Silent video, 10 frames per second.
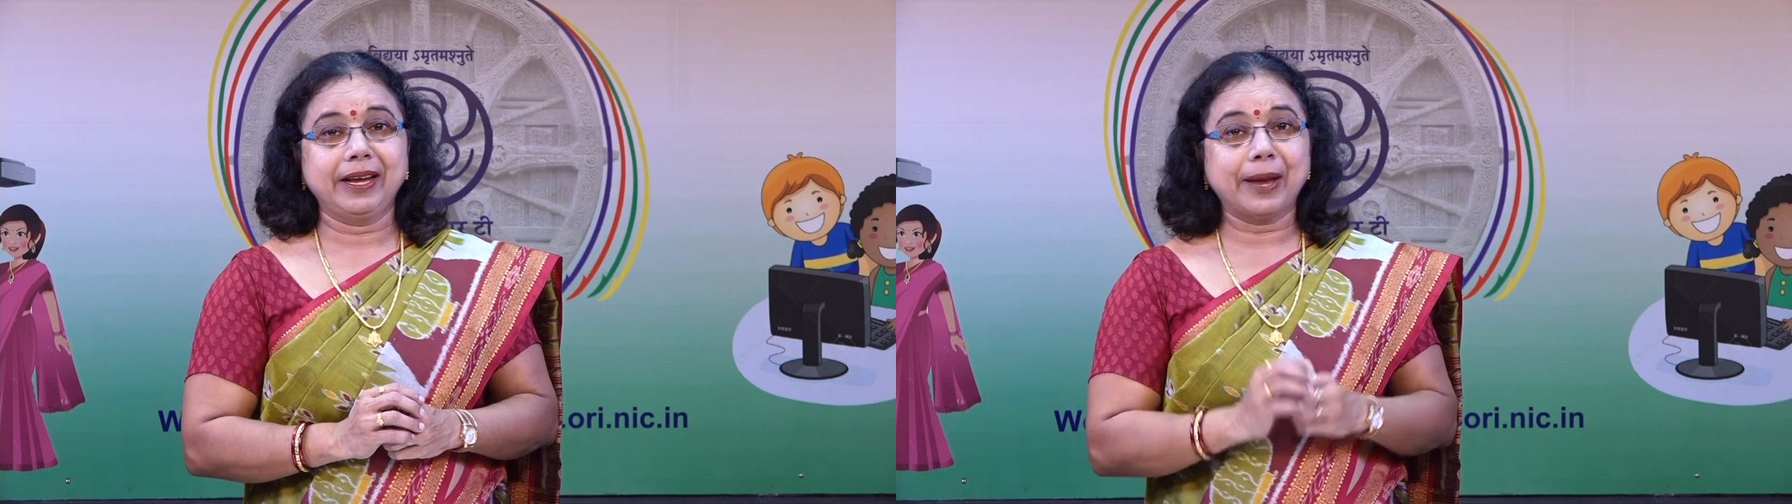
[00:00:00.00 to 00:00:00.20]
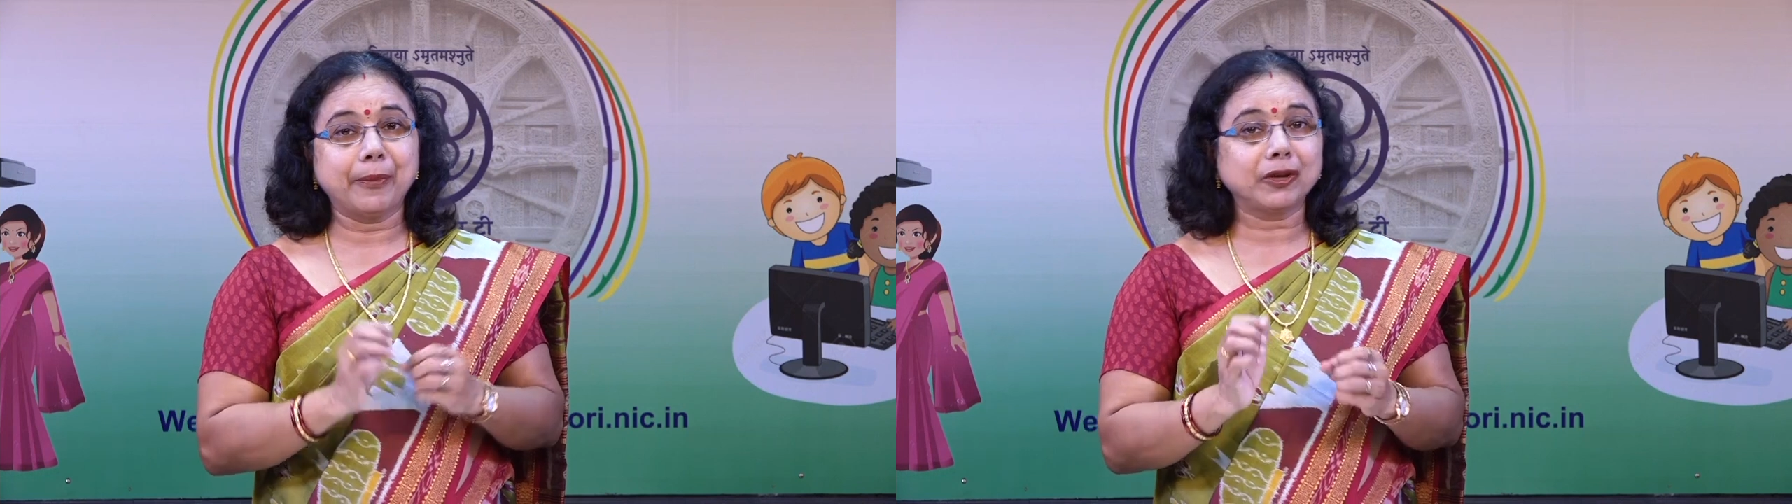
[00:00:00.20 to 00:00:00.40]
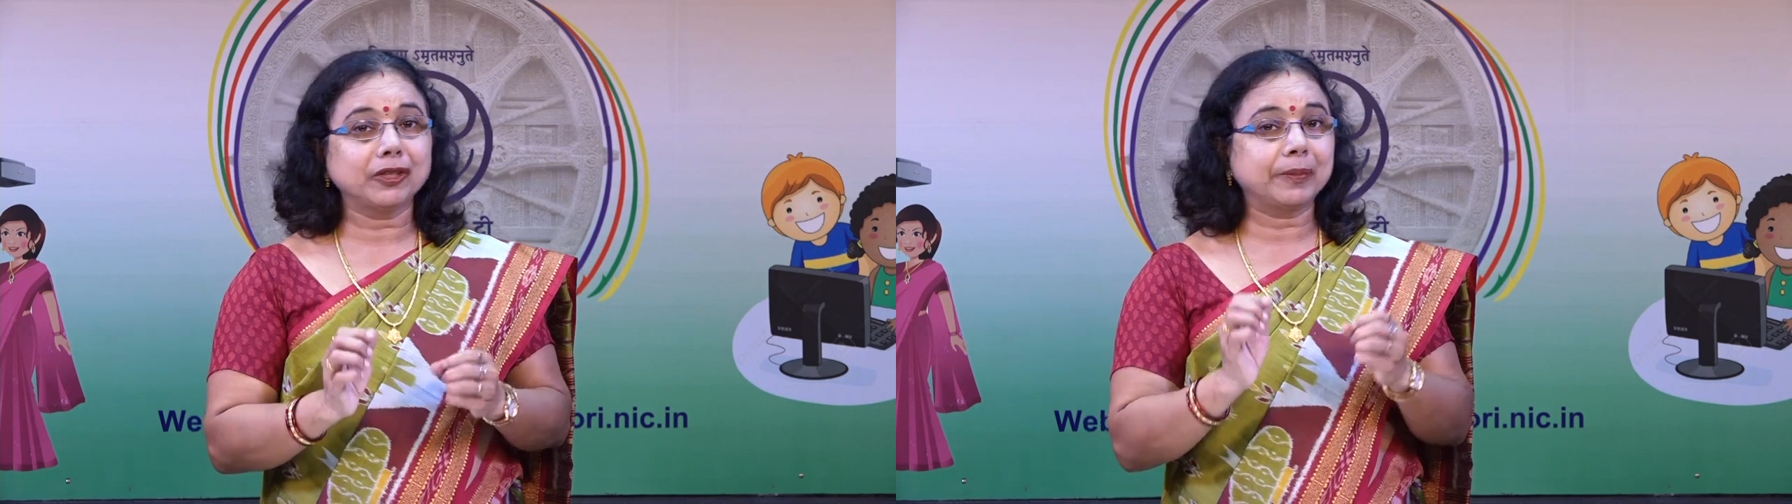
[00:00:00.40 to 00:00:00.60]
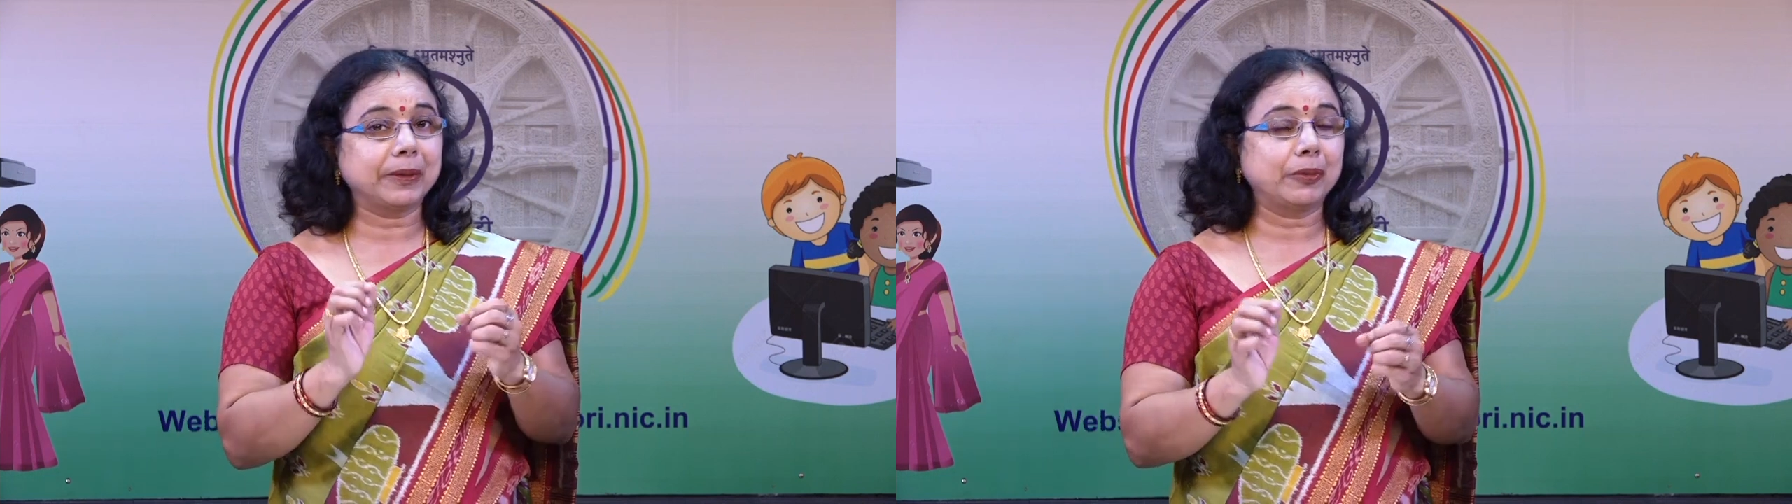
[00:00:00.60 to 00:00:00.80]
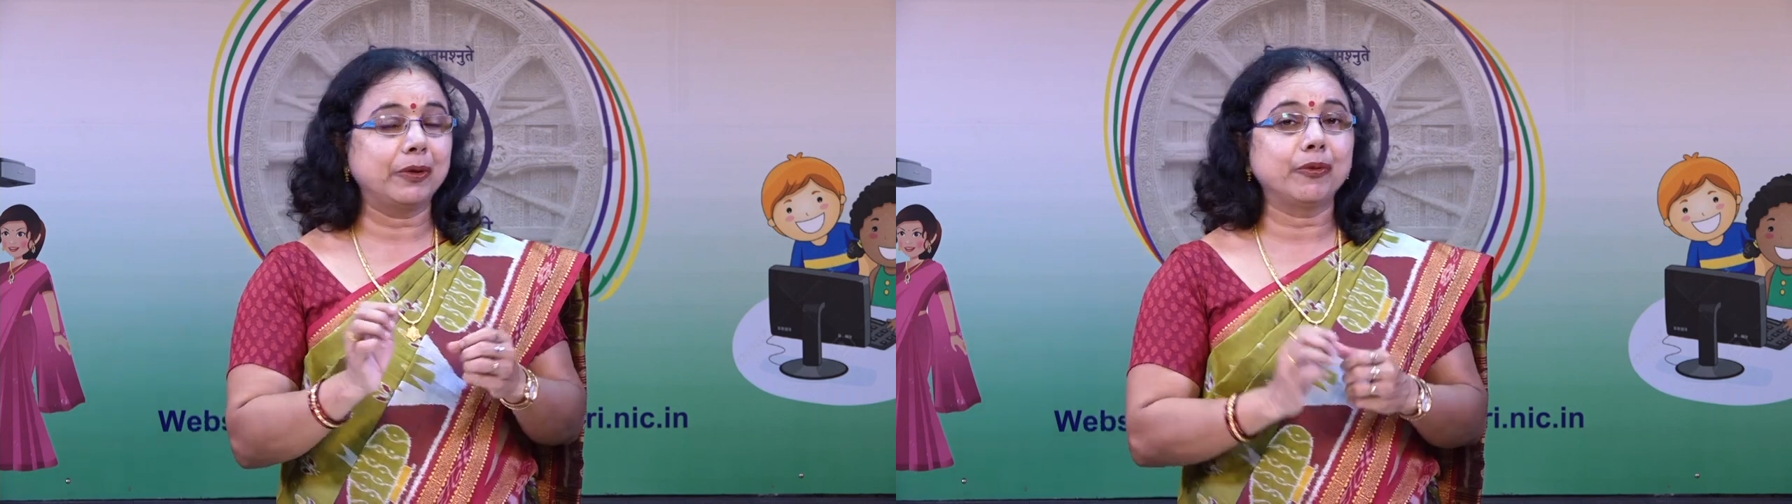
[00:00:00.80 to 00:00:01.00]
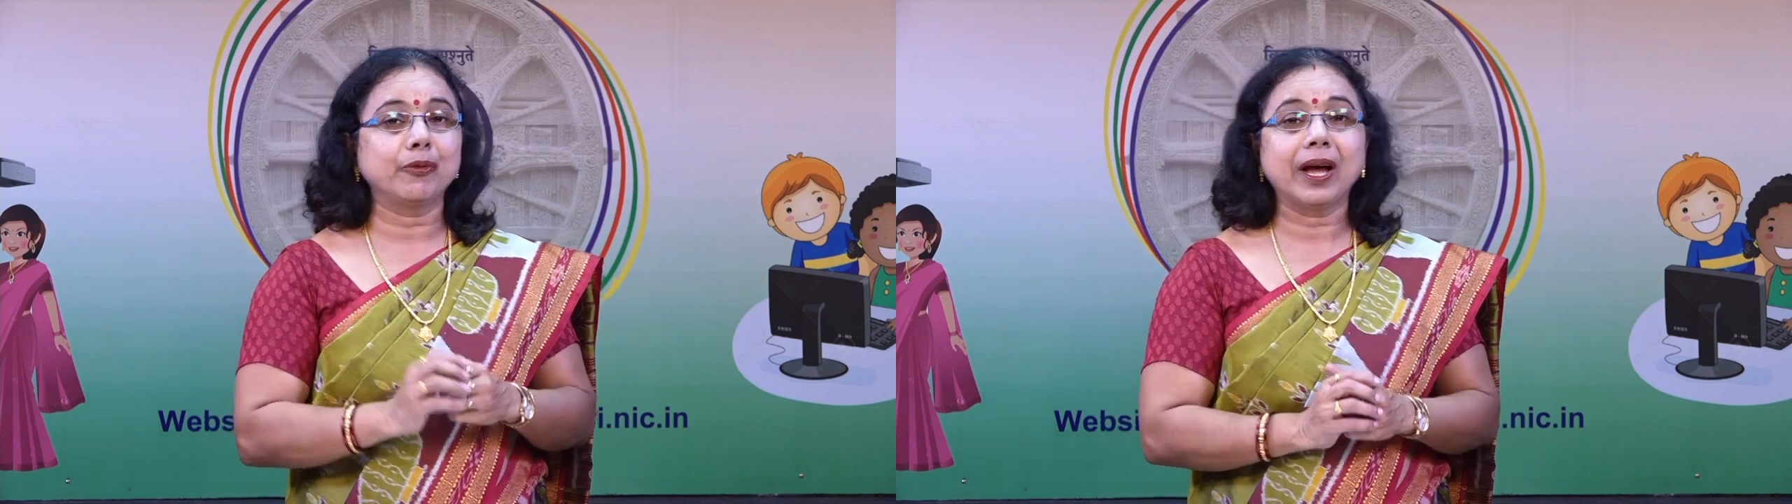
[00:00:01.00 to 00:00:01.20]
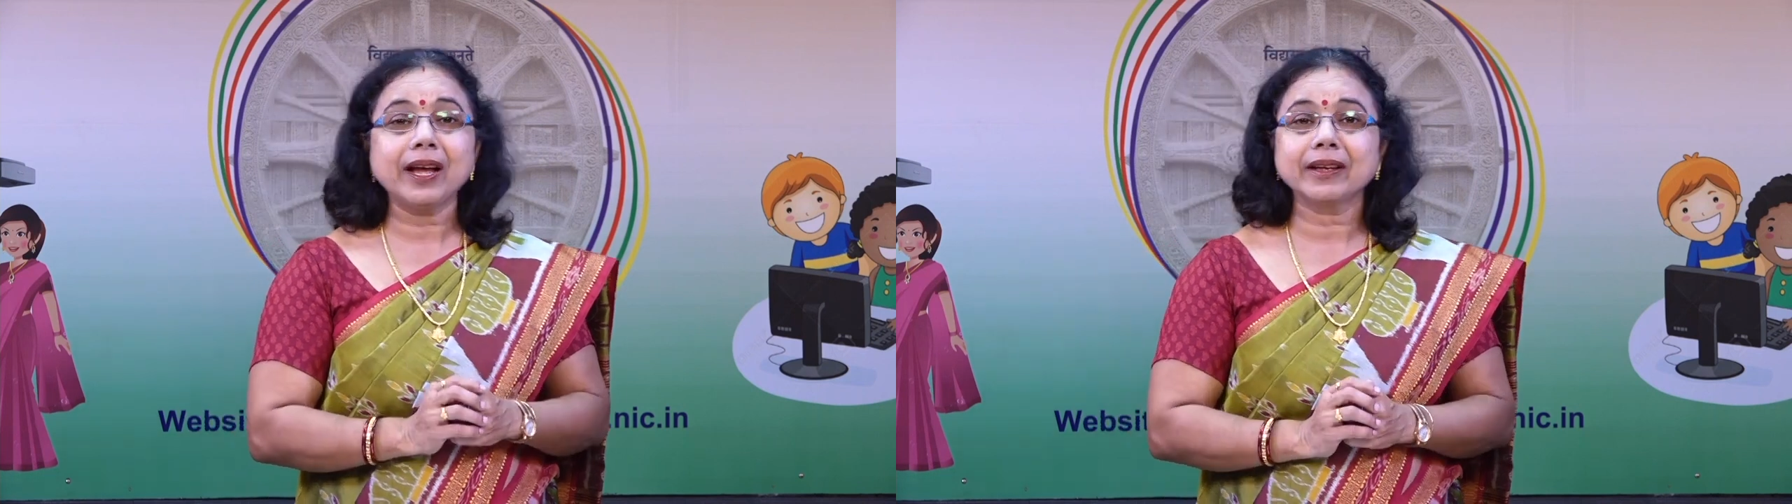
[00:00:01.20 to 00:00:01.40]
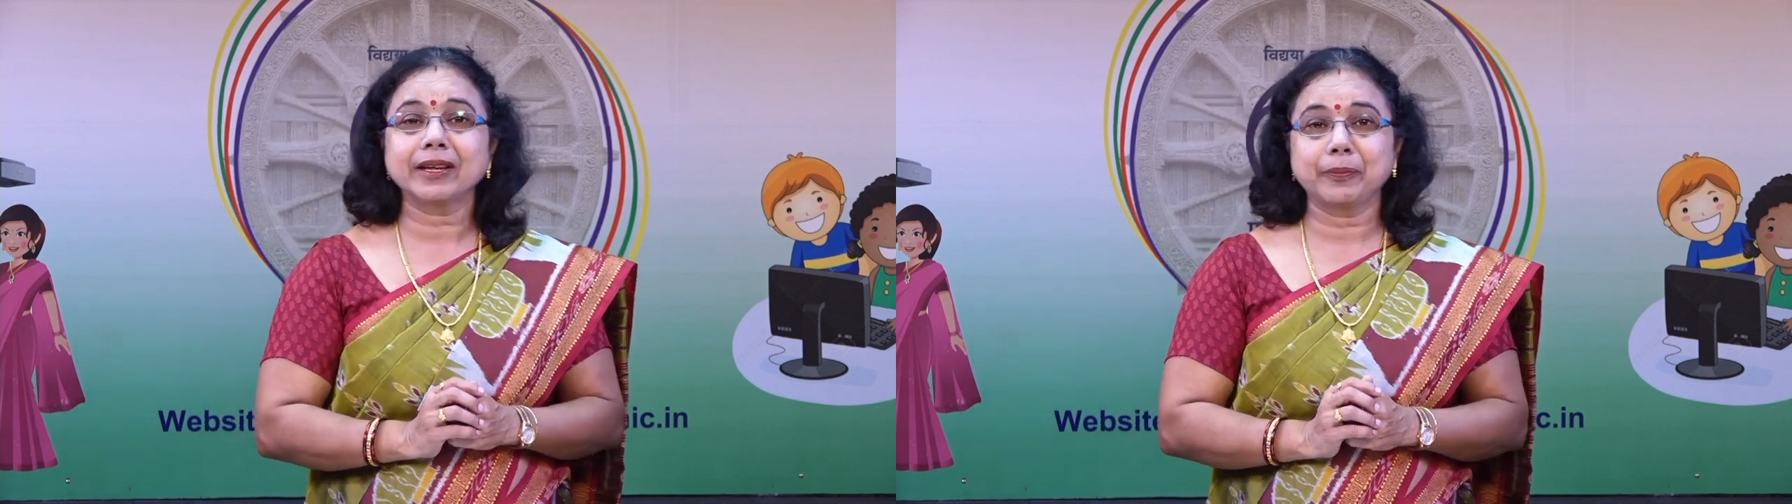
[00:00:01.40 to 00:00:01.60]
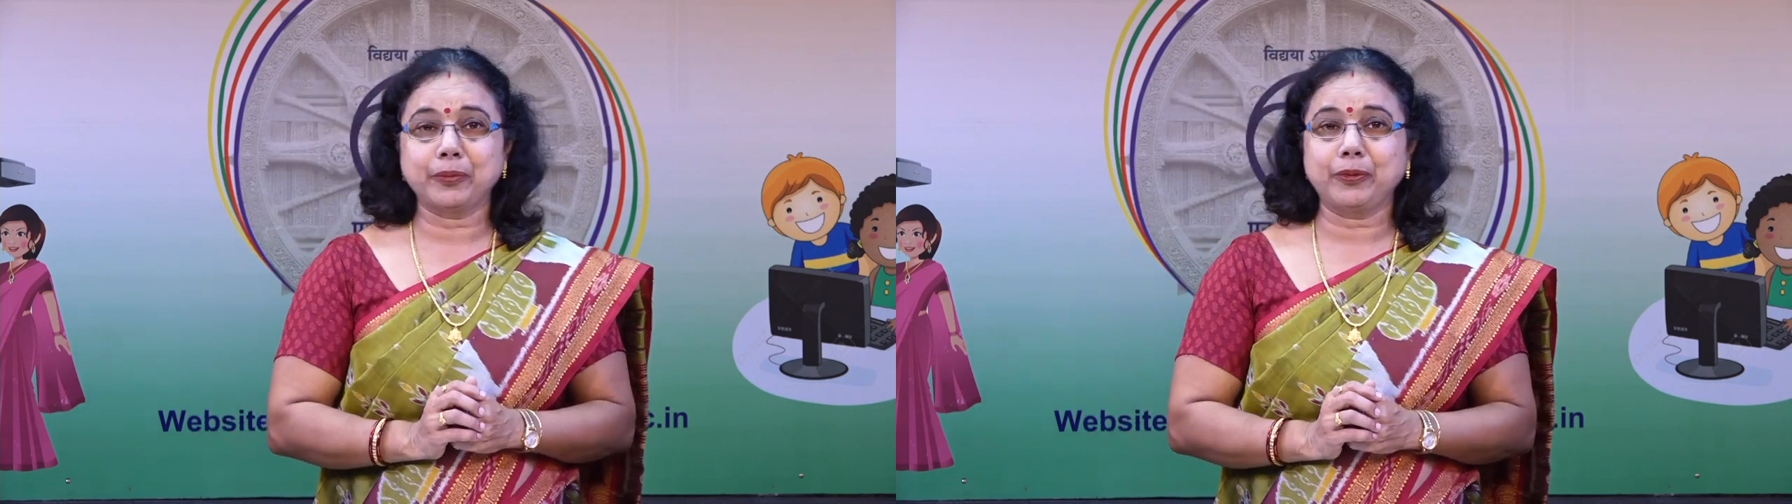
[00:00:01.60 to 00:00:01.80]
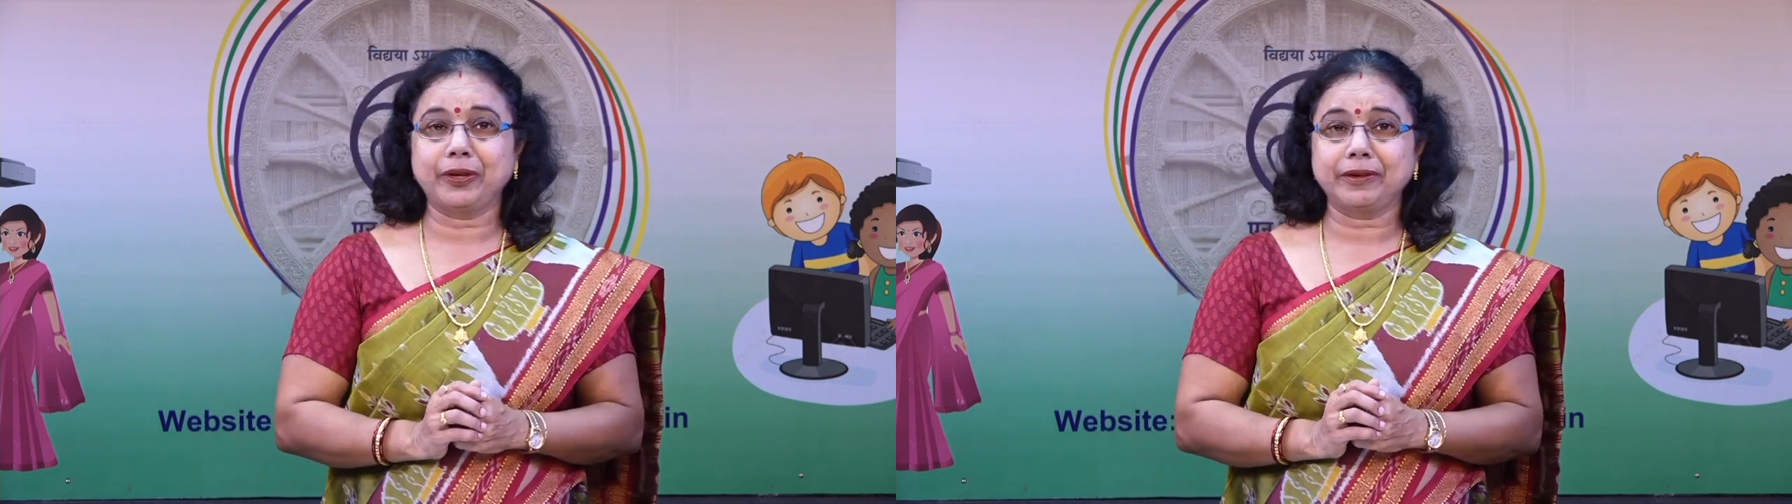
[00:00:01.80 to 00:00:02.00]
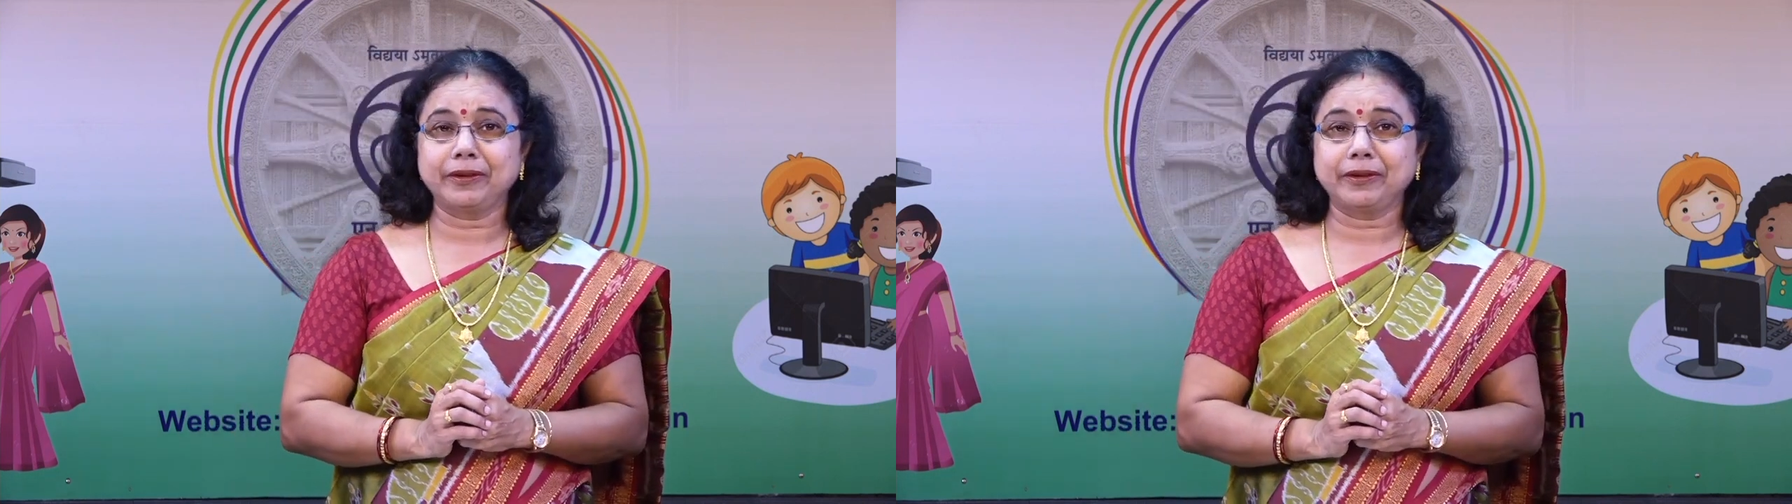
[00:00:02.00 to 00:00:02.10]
among the people who are poor.